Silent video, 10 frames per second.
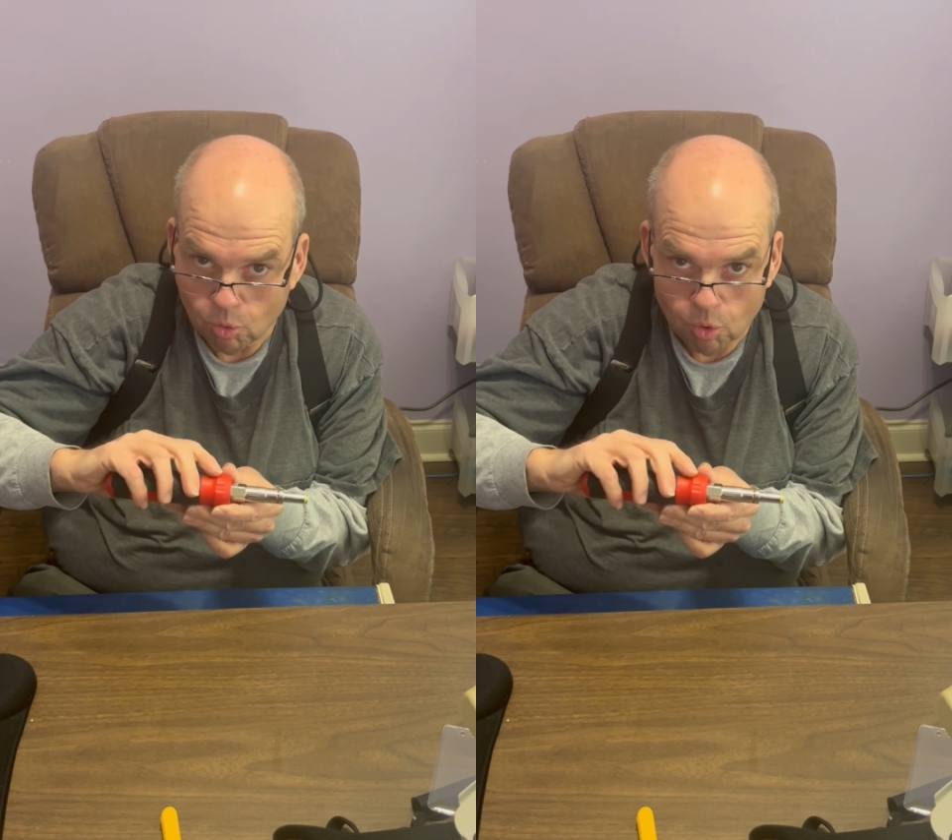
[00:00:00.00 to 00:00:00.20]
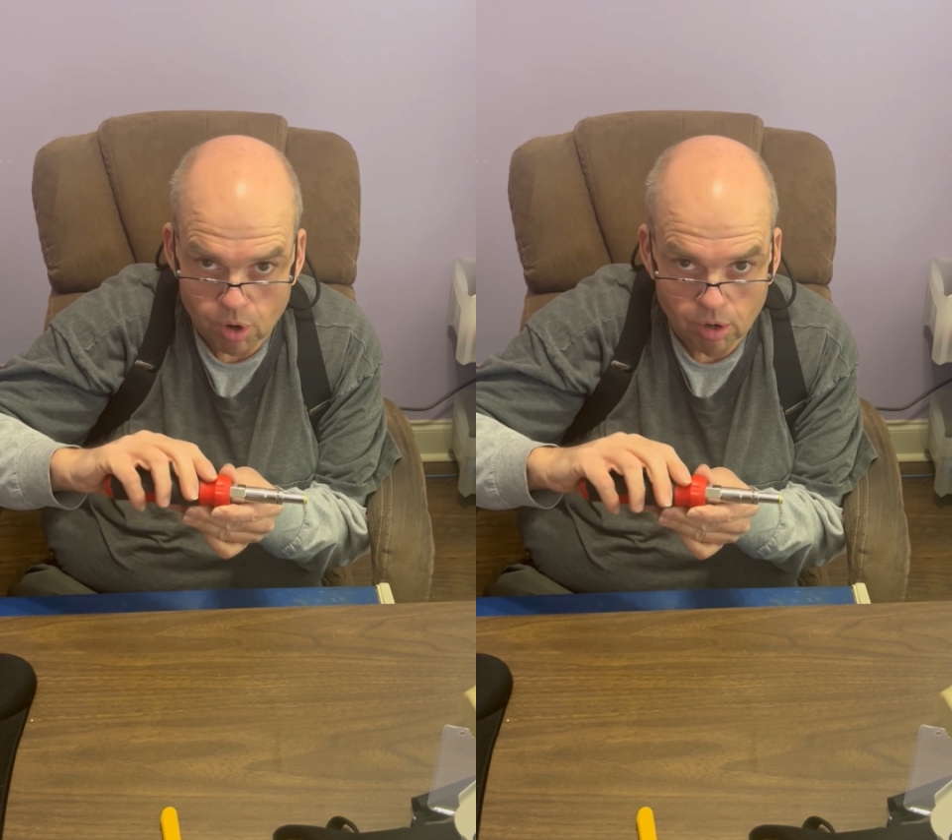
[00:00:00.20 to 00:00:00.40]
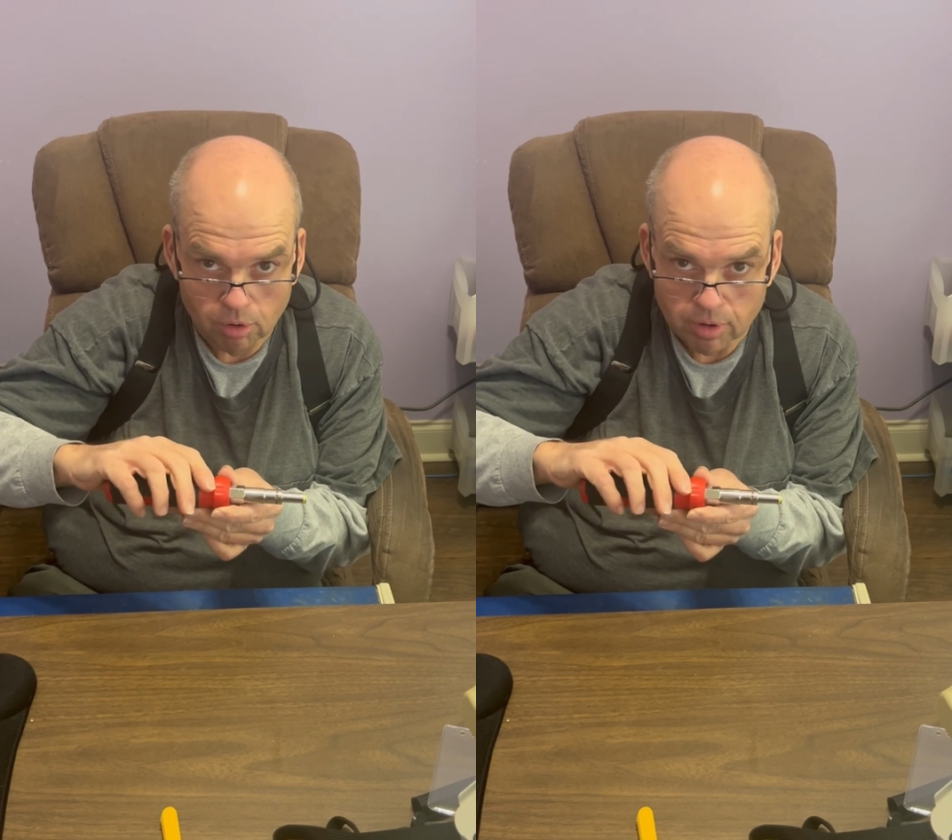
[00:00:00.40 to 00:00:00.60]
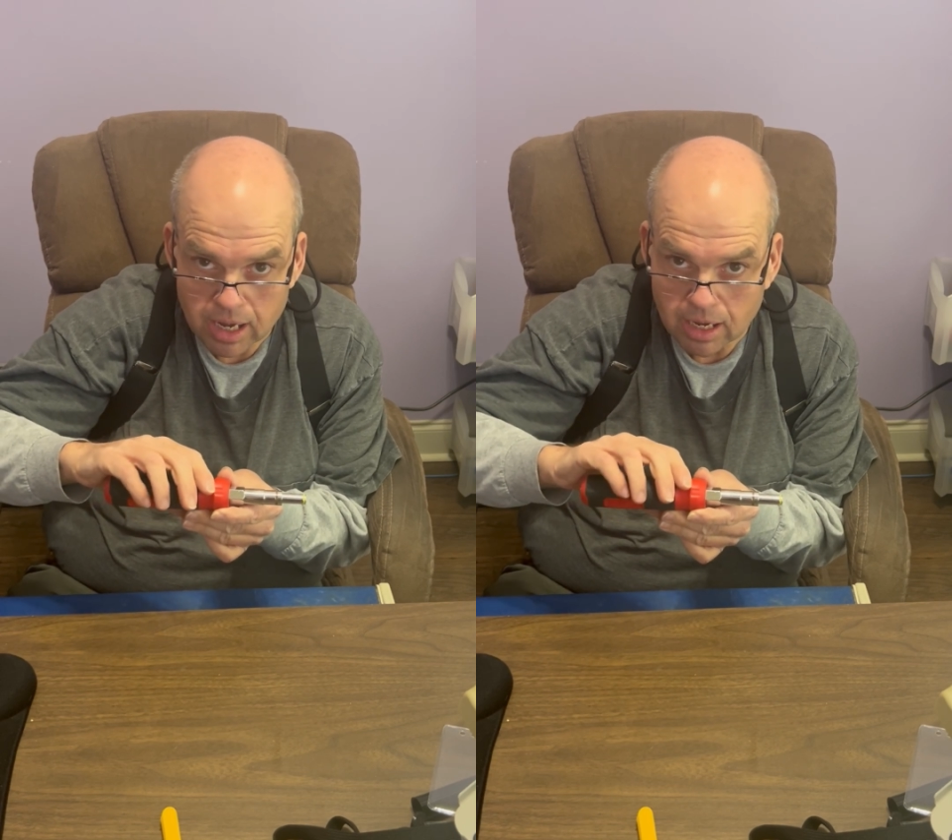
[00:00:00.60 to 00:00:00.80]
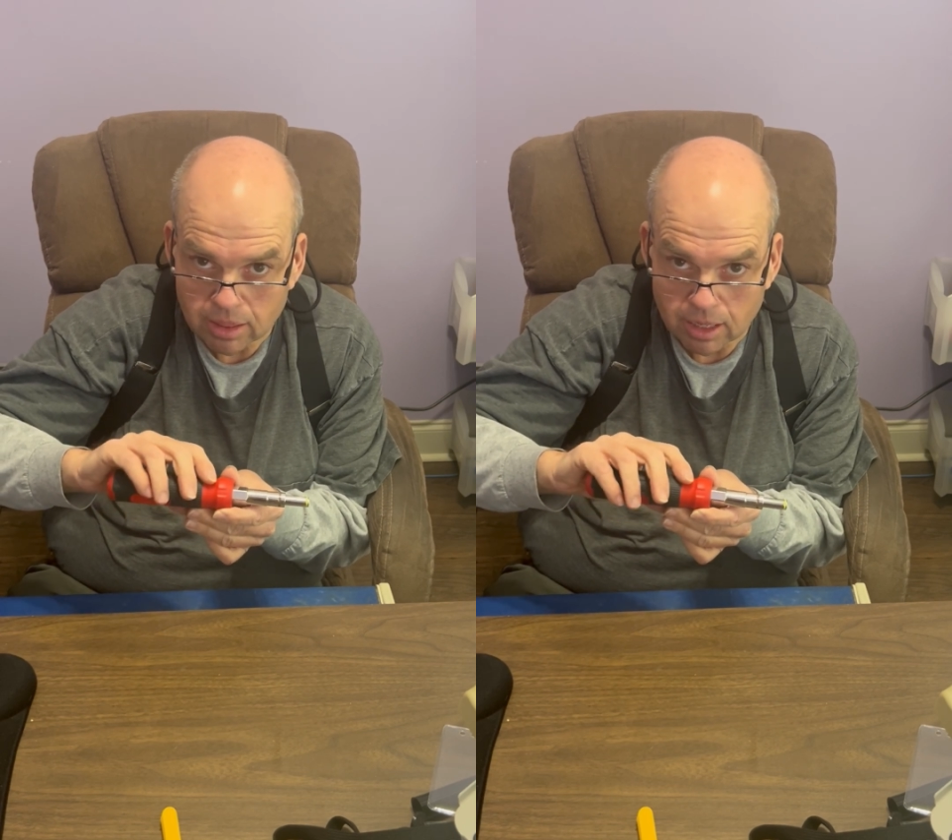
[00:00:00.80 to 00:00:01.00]
oil or
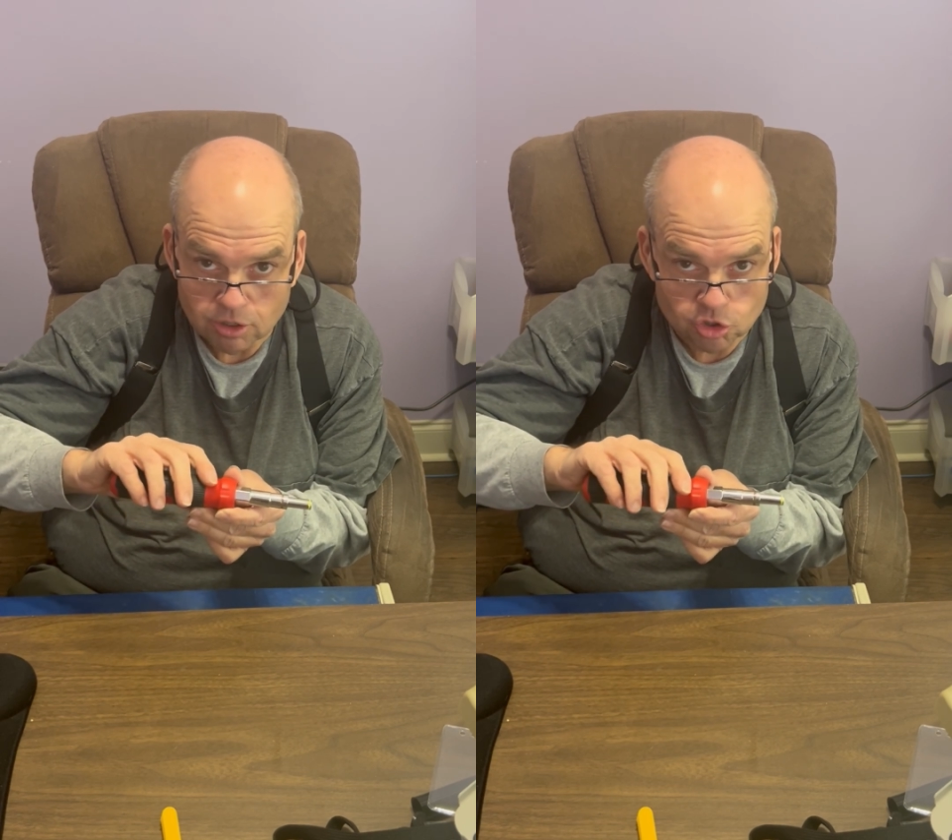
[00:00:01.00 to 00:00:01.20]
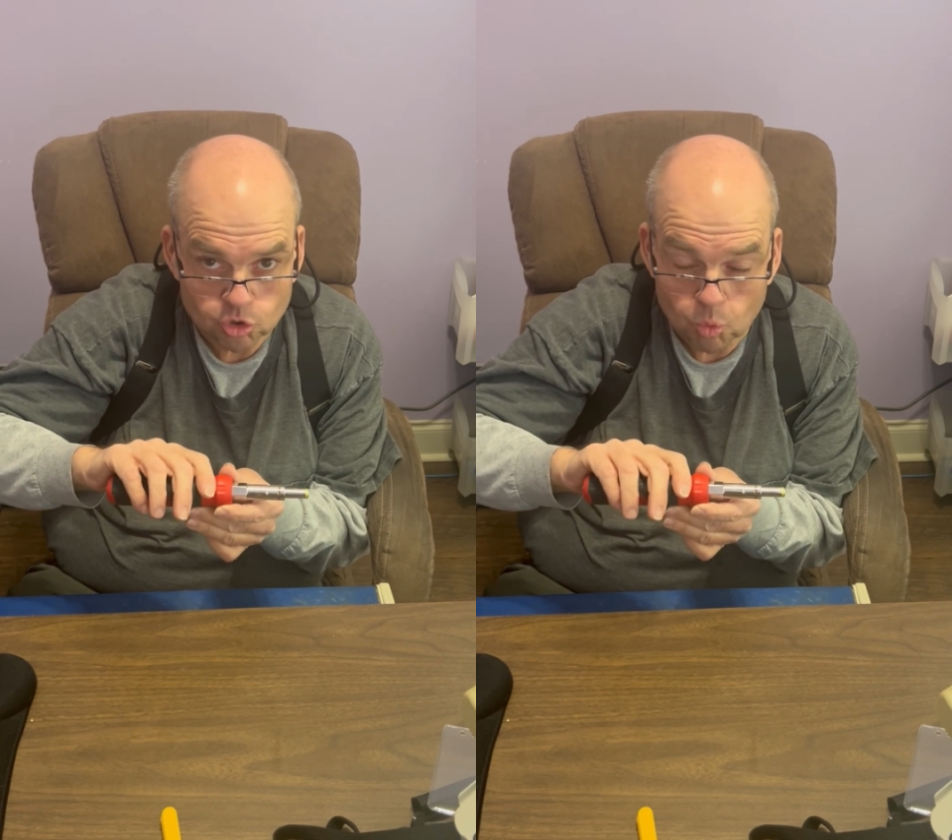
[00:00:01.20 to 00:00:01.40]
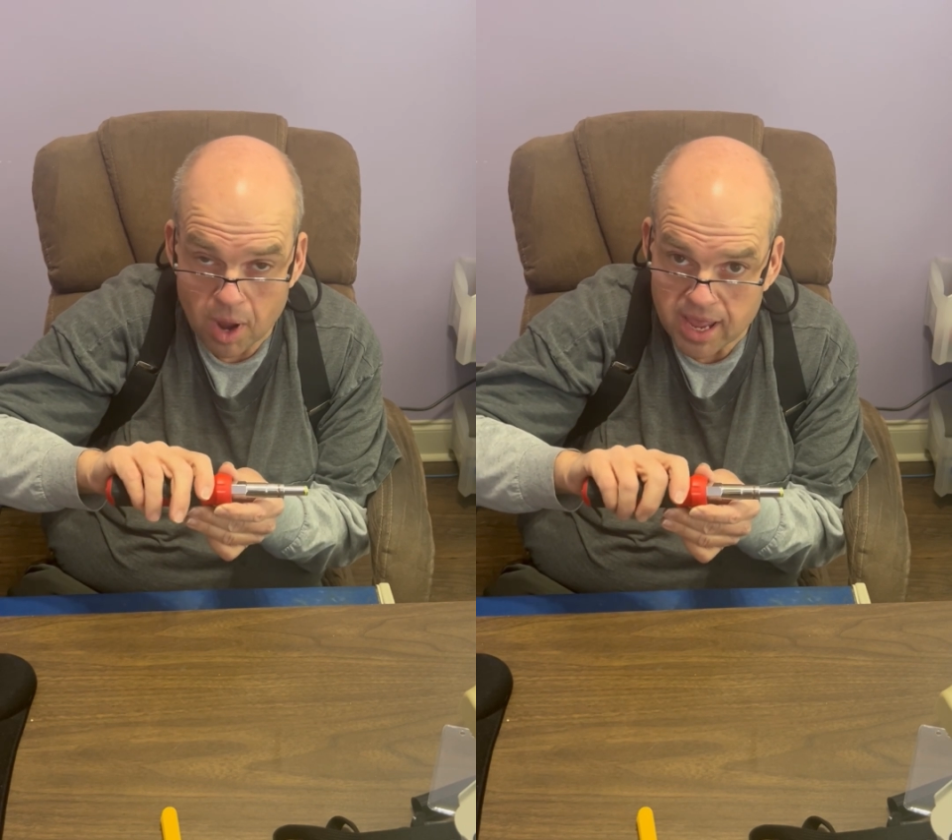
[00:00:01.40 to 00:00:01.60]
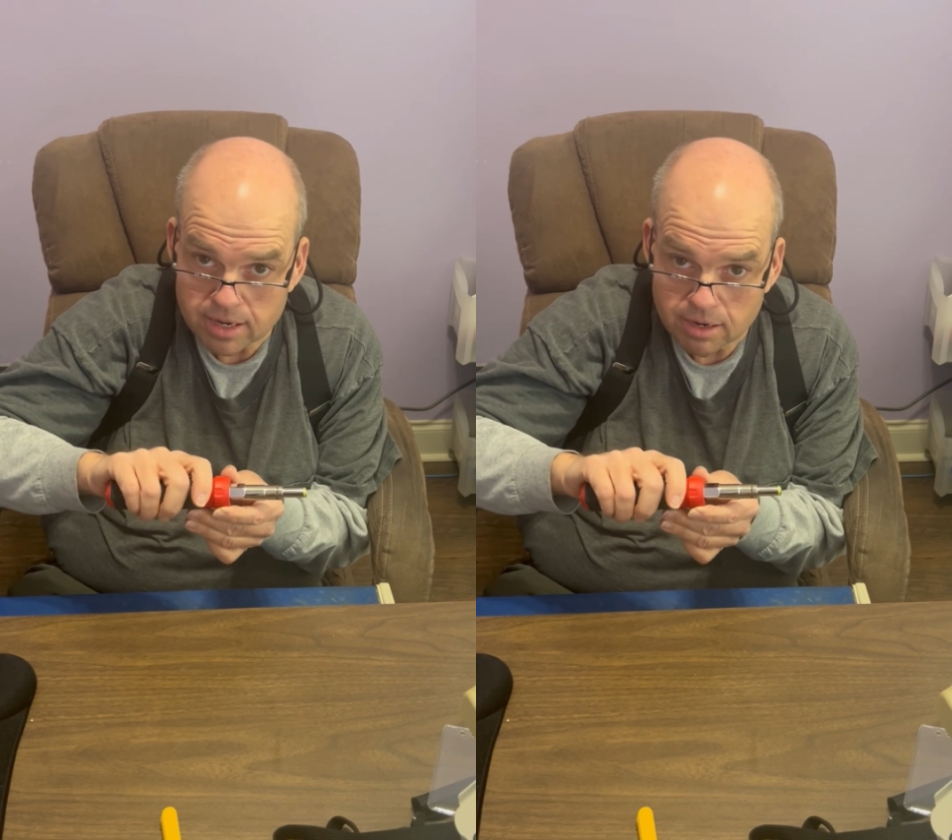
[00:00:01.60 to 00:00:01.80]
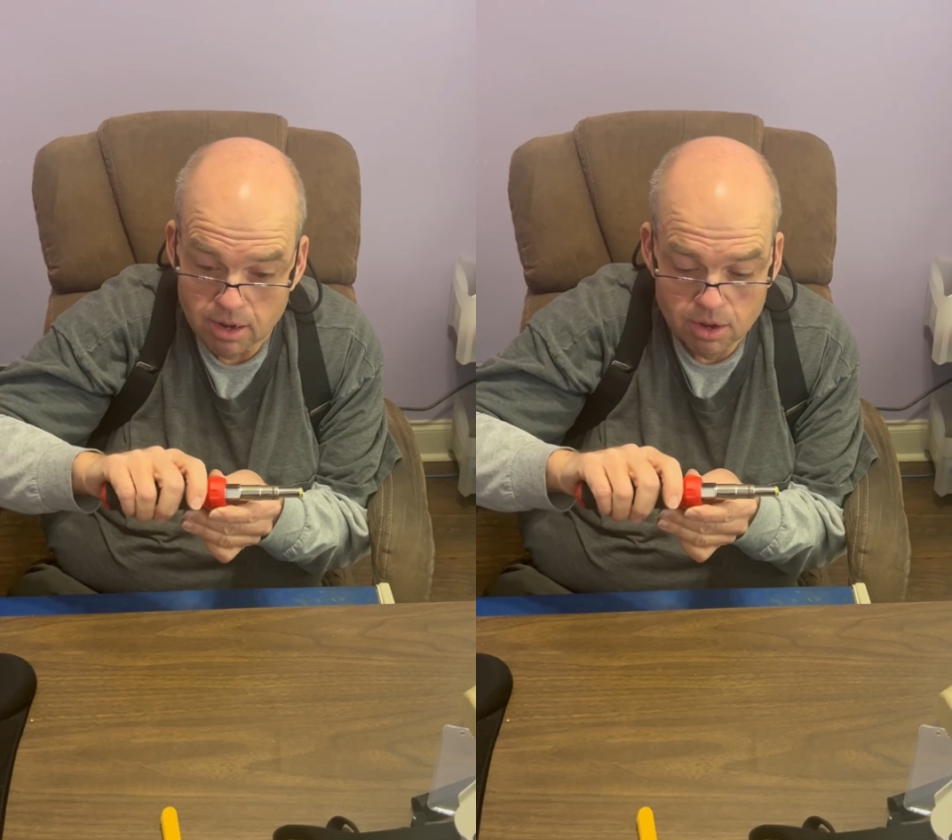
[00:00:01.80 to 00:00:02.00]
anything, sweat,